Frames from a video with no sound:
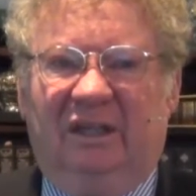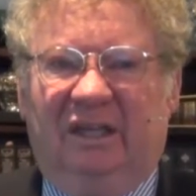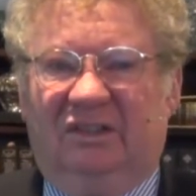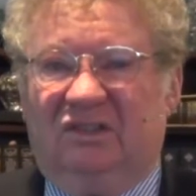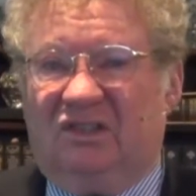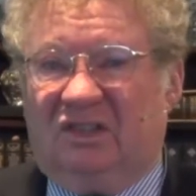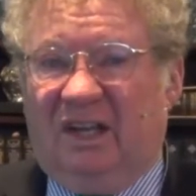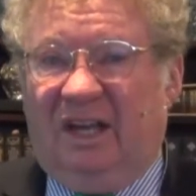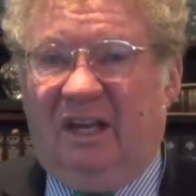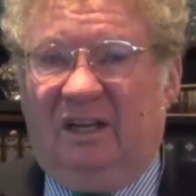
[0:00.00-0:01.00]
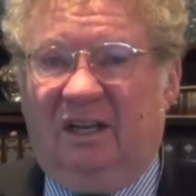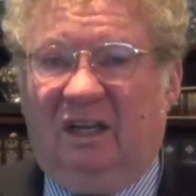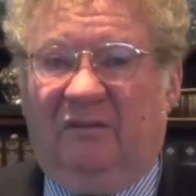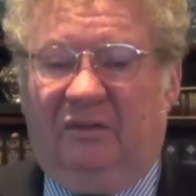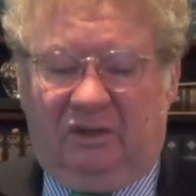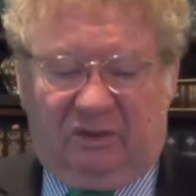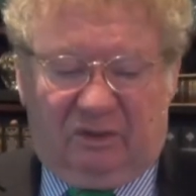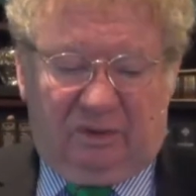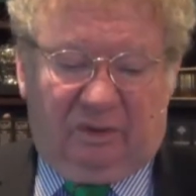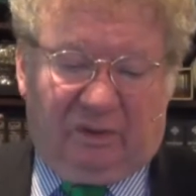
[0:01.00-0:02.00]
instead of the
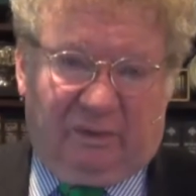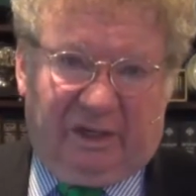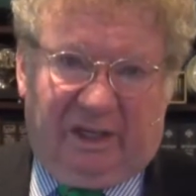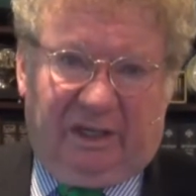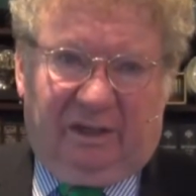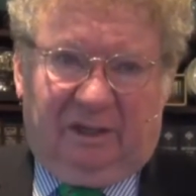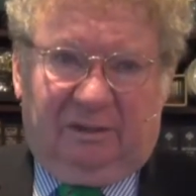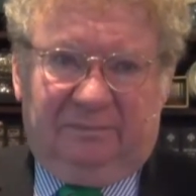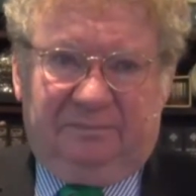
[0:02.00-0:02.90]
true Creator.